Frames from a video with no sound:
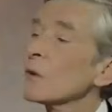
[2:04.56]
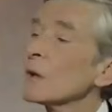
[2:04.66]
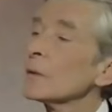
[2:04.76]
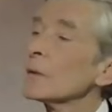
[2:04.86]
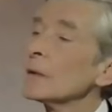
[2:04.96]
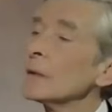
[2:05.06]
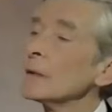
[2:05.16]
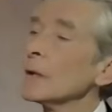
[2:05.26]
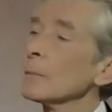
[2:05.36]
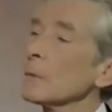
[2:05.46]
find
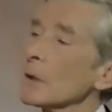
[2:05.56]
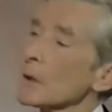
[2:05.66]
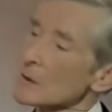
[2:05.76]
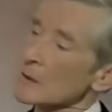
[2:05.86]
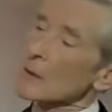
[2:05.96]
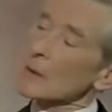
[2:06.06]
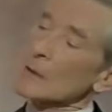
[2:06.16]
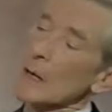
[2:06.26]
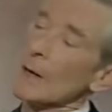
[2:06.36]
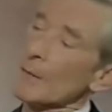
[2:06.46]
is it
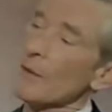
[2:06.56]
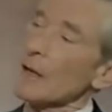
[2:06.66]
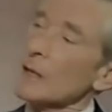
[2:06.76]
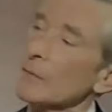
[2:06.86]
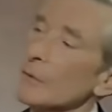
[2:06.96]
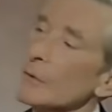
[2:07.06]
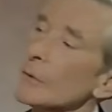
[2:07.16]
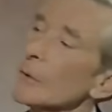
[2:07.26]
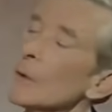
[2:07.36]
a very different